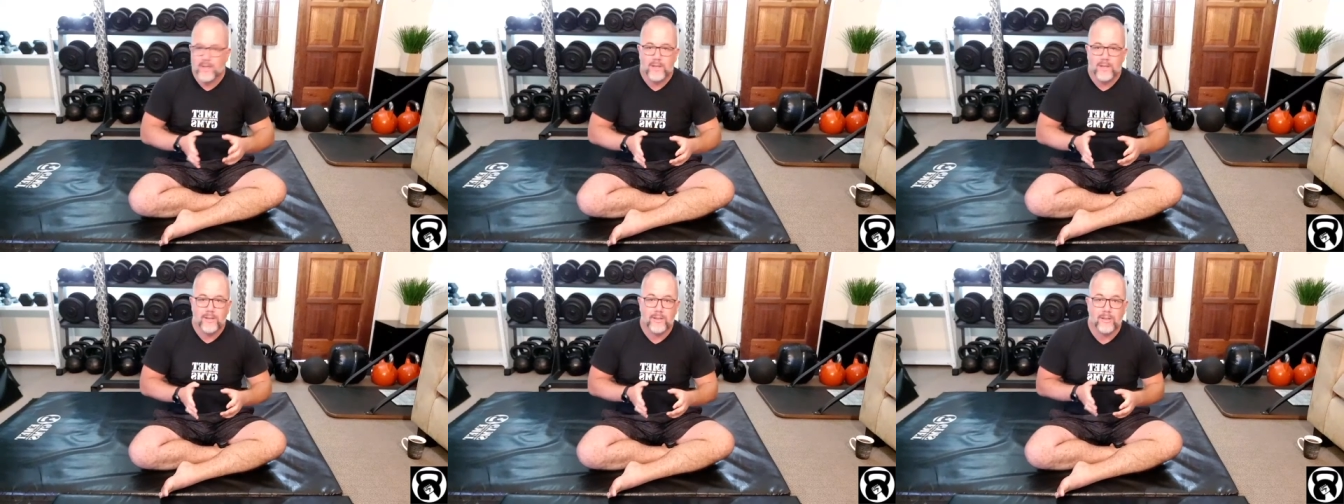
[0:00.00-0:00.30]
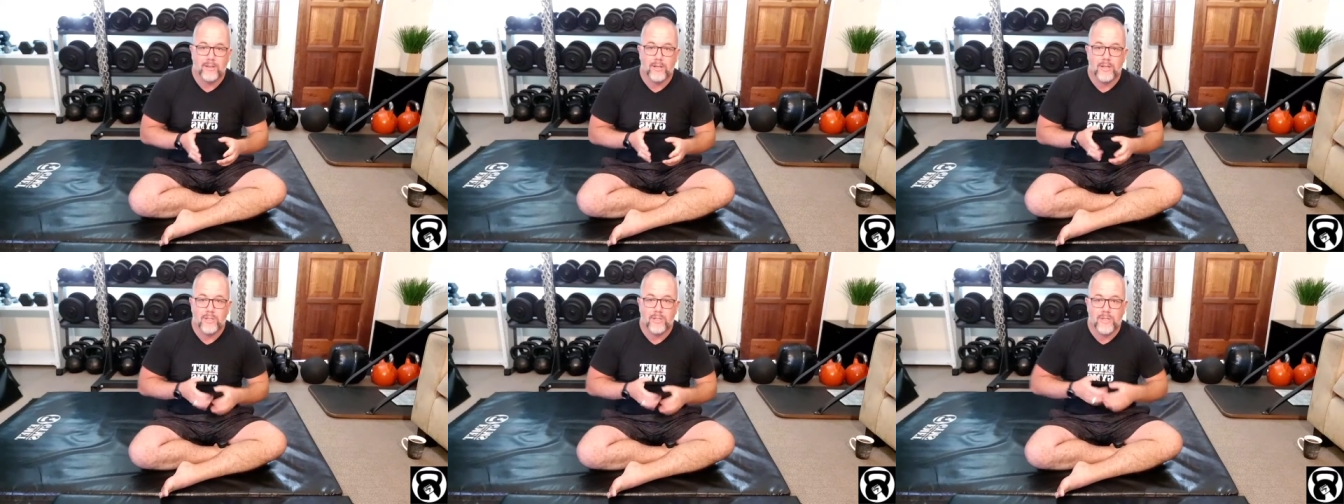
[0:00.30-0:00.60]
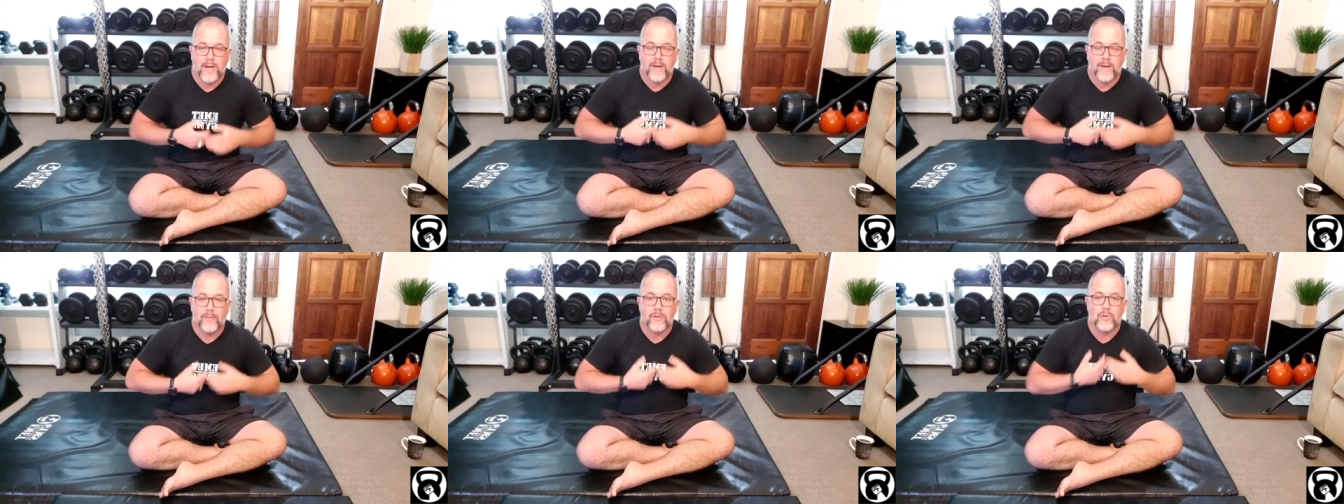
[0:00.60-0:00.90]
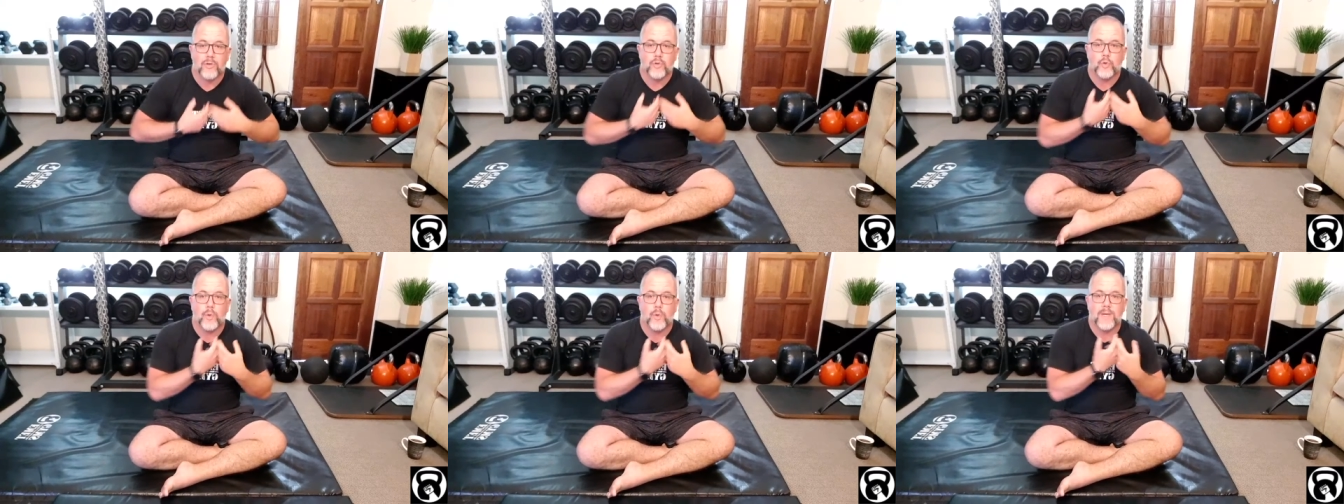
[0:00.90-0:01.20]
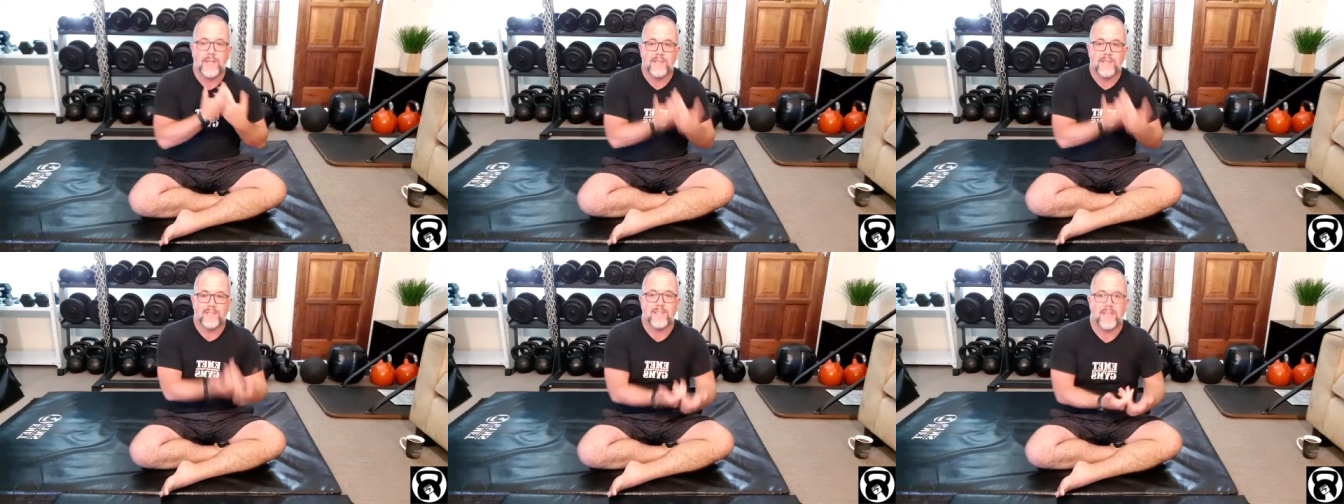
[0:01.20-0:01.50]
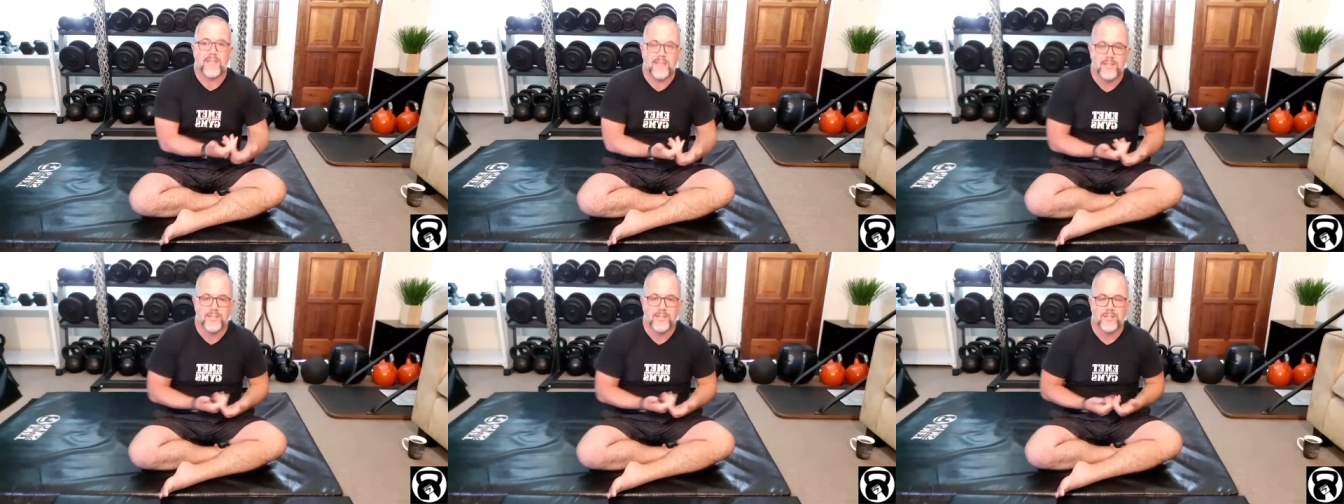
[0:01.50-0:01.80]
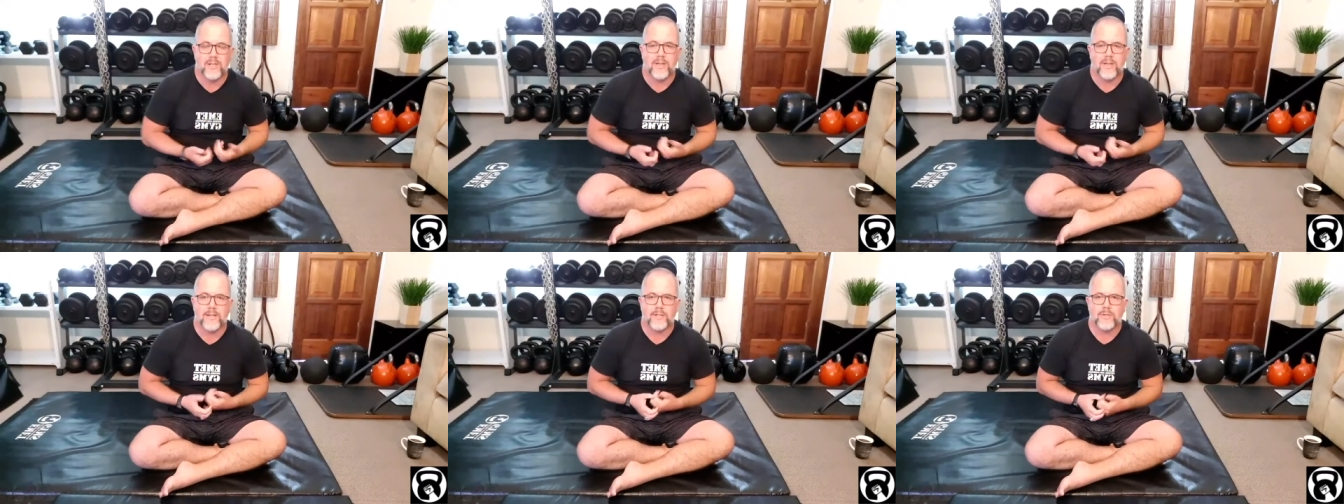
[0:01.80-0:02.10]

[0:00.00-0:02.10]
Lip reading: then going to 120 seconds and going